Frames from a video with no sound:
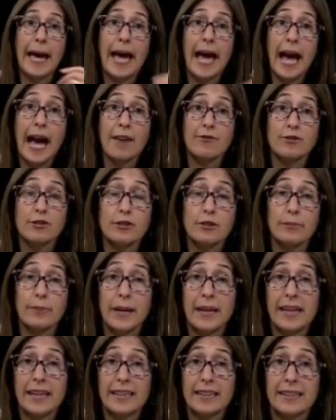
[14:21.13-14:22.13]
After the
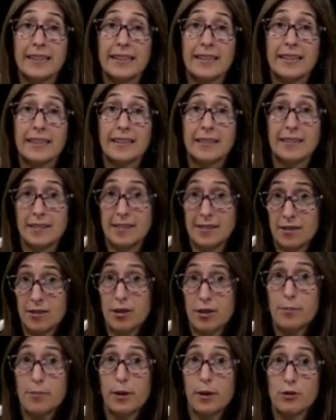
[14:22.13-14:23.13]
pain, there's
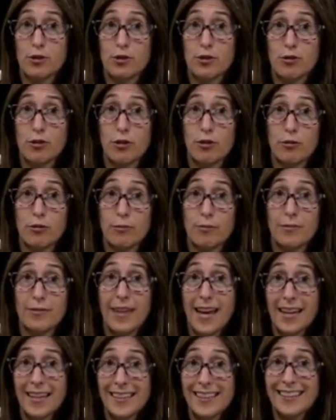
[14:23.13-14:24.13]
the postdrome.
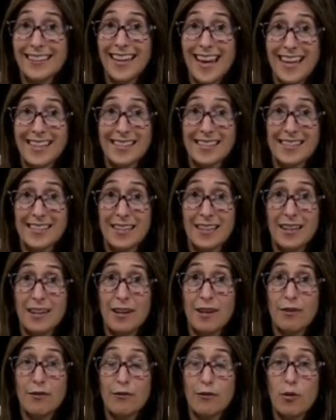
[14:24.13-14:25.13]
That can last
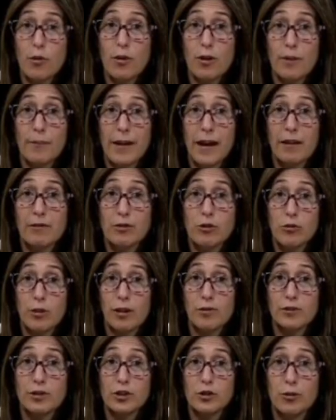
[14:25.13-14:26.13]
for about
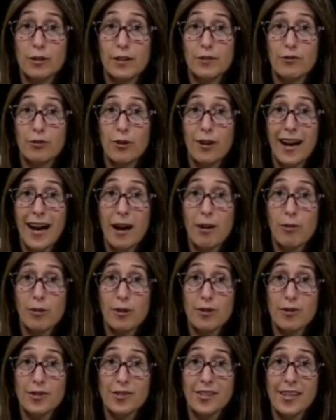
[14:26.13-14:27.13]
12 to 24
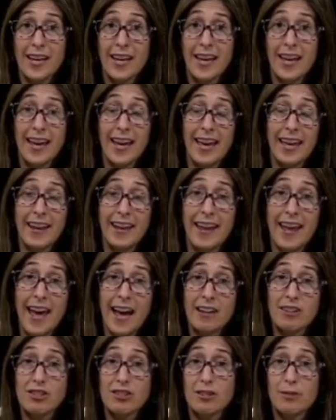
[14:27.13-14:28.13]
hours. And
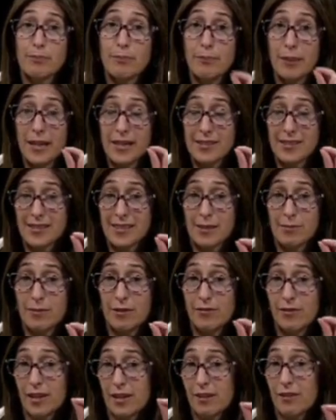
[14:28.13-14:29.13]
actually, patients can be
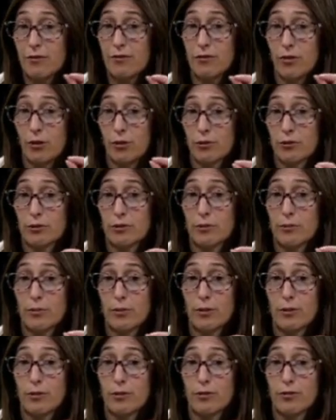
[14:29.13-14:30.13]
very
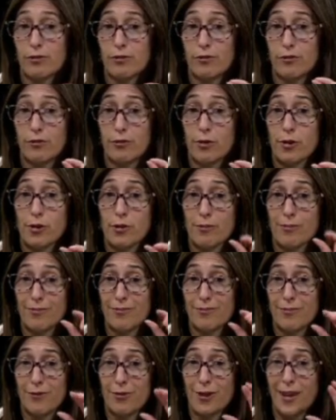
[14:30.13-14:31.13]
vulnerable for
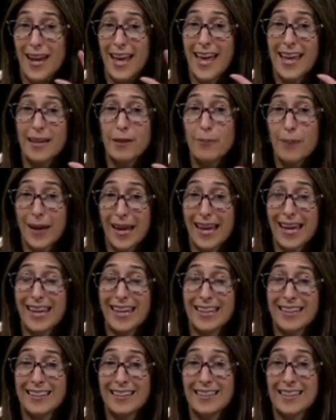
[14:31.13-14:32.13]
head
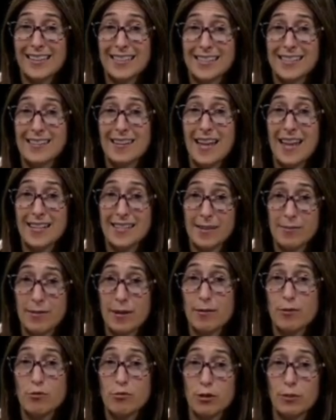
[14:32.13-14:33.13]
pain and
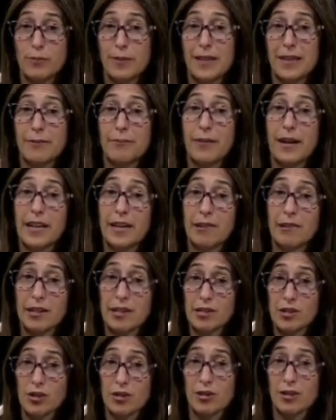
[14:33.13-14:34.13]
sometimes repeat
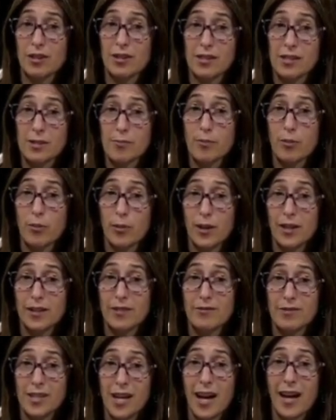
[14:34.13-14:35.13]
migraines during this point
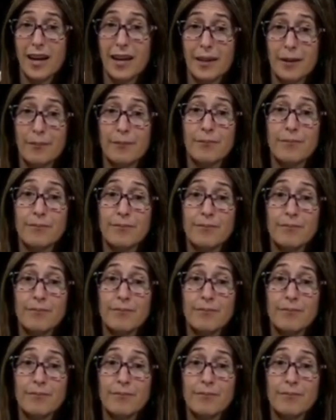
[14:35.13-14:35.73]
of time.